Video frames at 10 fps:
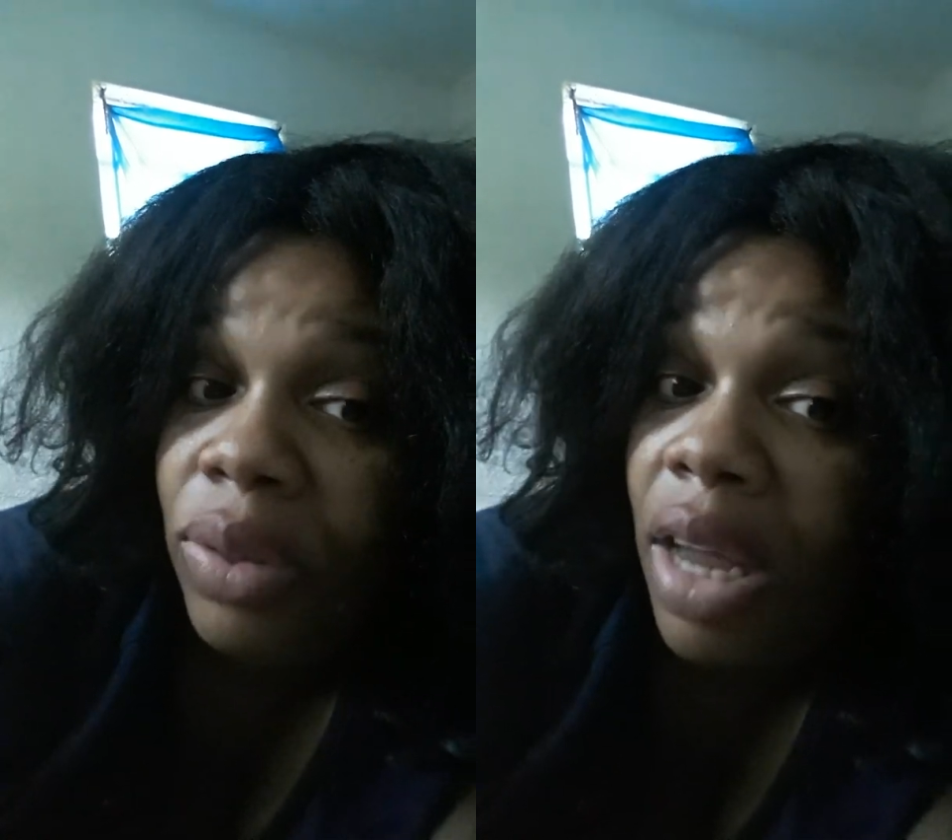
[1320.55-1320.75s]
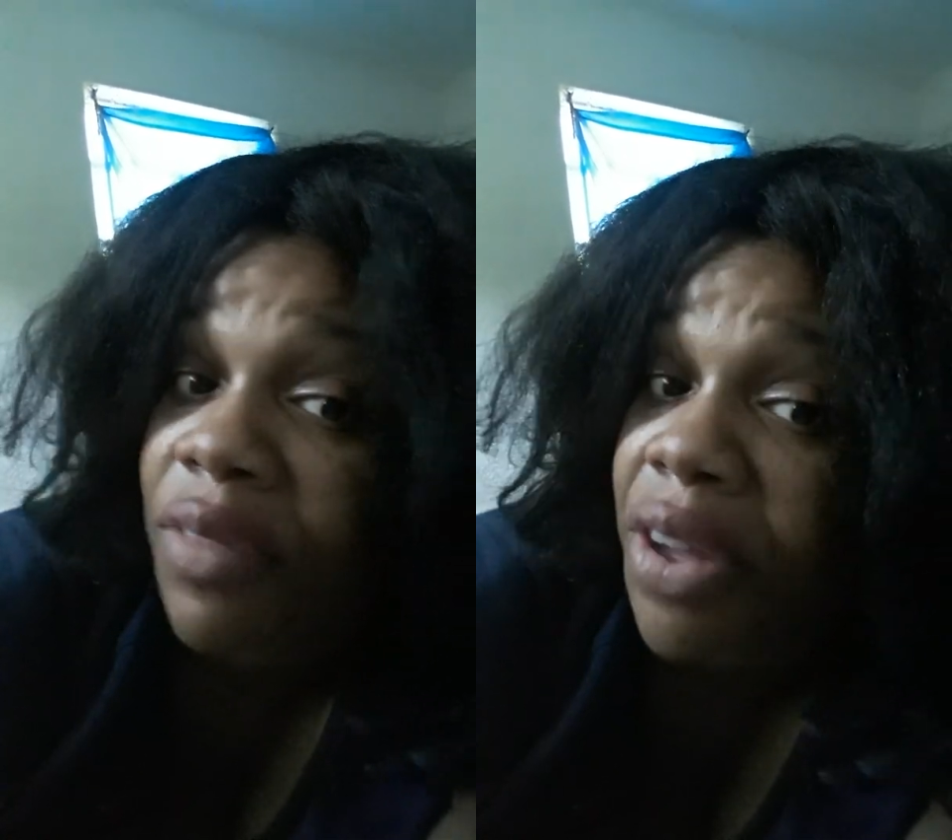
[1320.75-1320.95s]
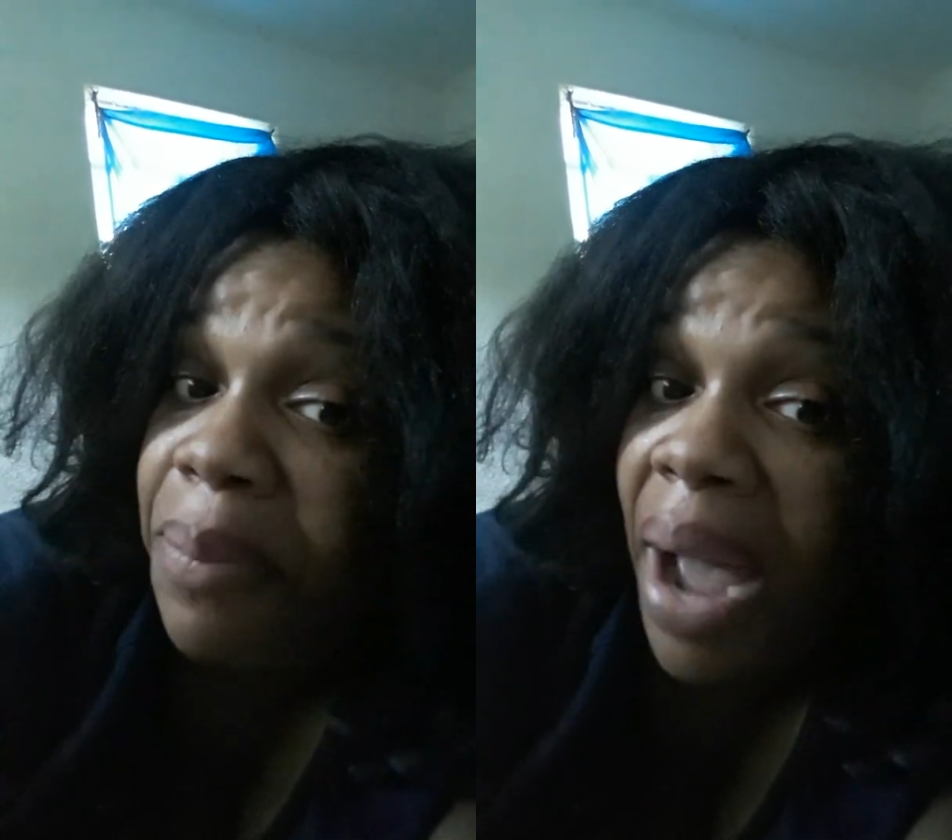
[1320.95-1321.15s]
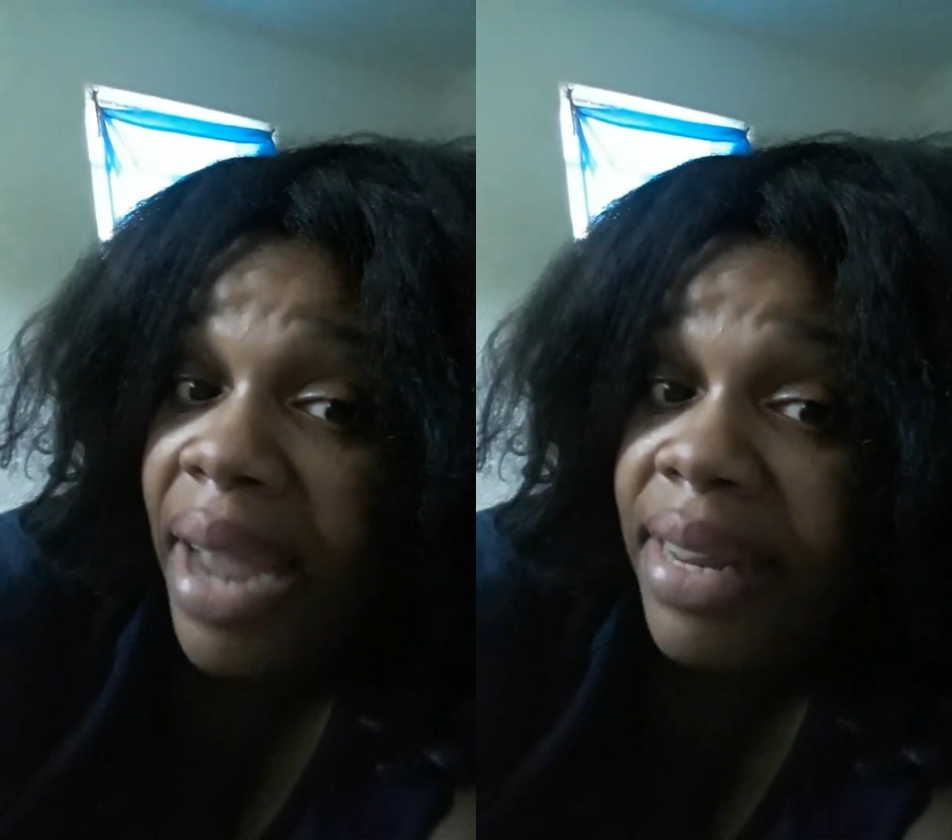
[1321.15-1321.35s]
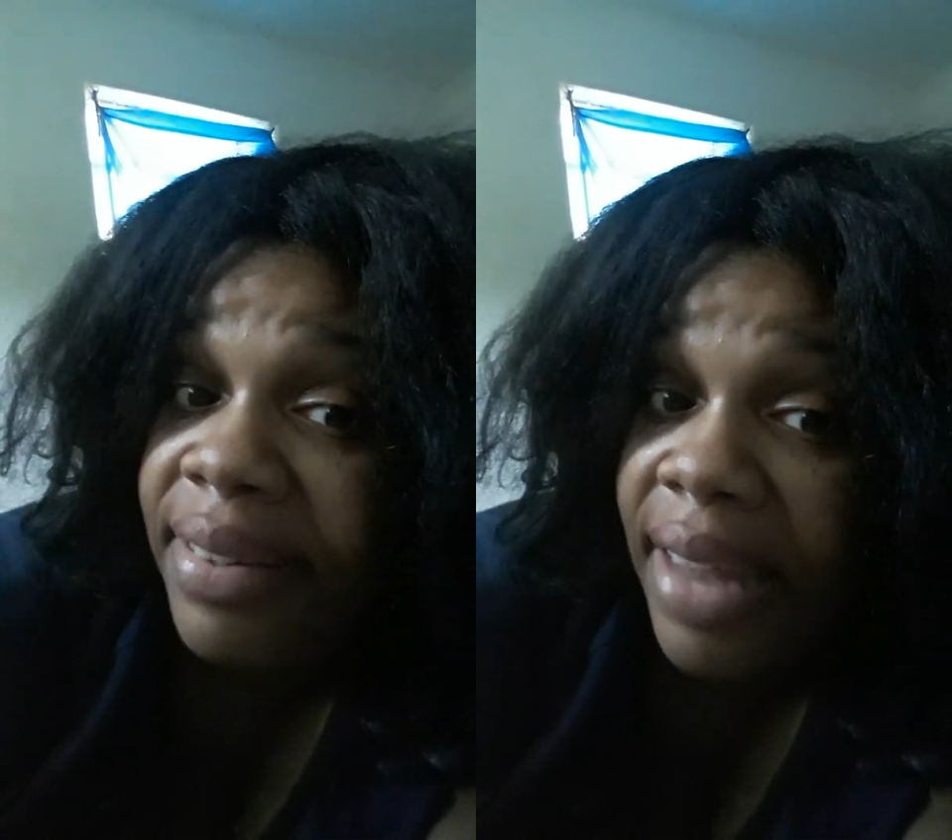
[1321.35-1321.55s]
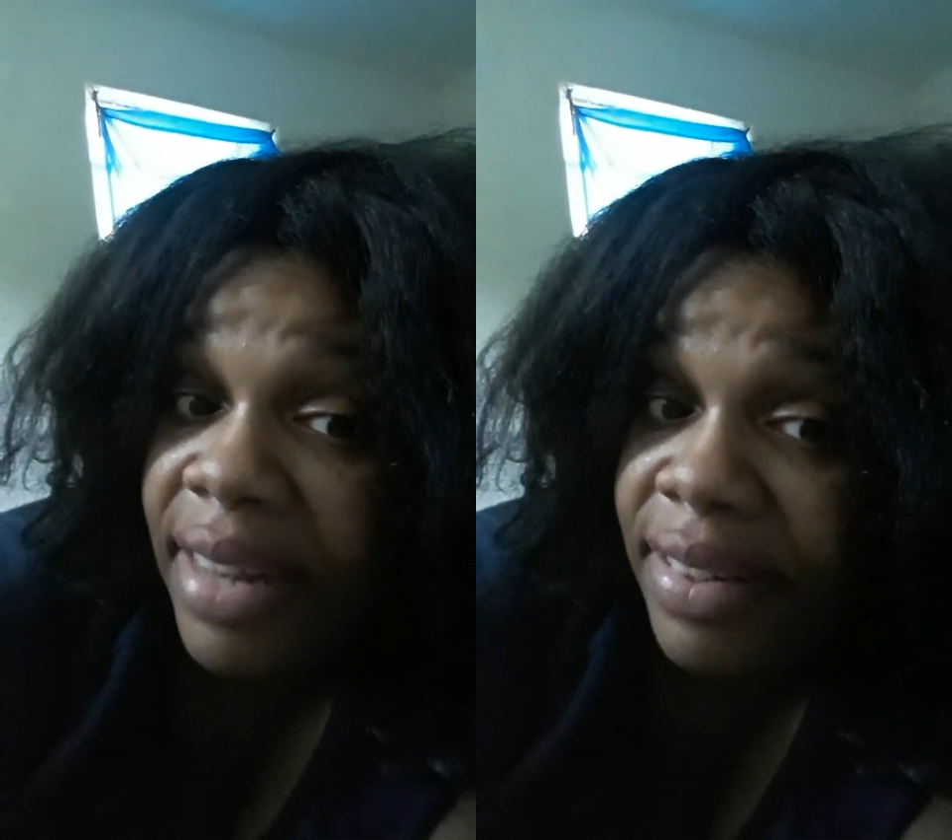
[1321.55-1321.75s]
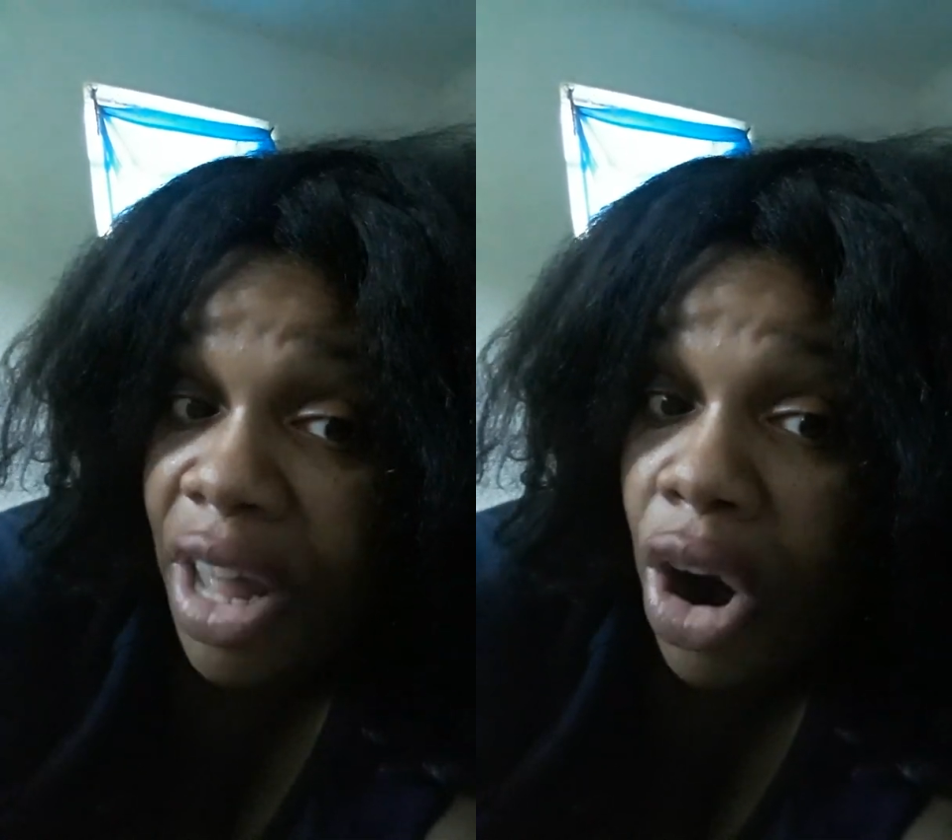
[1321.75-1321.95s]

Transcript: love their bodies as they